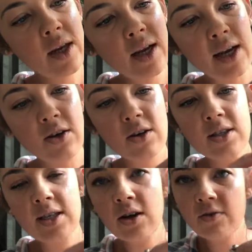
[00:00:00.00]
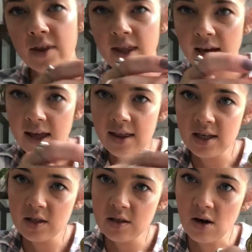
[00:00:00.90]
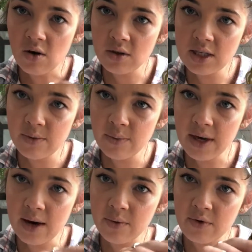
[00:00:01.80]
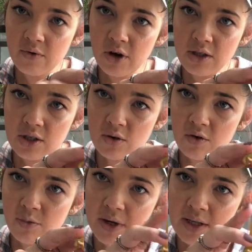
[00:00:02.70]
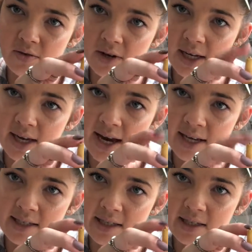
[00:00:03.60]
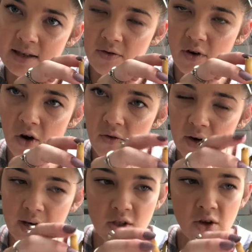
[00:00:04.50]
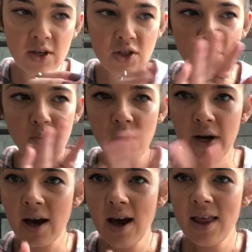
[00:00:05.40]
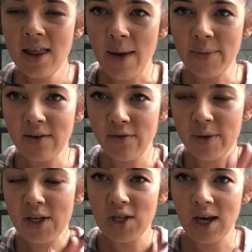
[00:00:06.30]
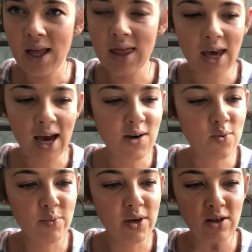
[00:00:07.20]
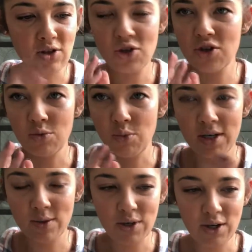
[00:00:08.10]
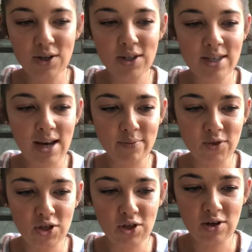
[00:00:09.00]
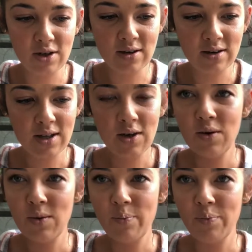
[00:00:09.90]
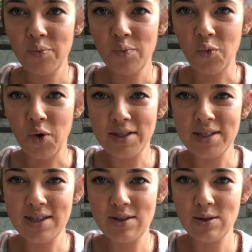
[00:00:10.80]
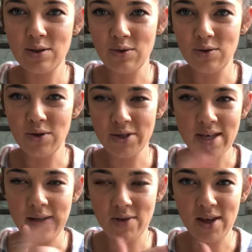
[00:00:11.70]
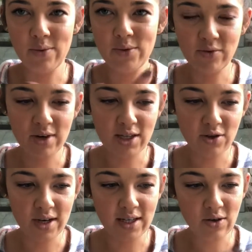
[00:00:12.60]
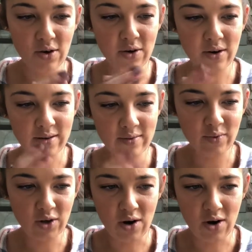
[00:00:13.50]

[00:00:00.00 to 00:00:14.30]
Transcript: Like you can see over there, this whole tip here would have rotted off, but it's already calloused itself over, so there's no point. I mean, for me to cut that would be stupid, because I'm just gonna want it to do the same thing it was already doing. So yeah,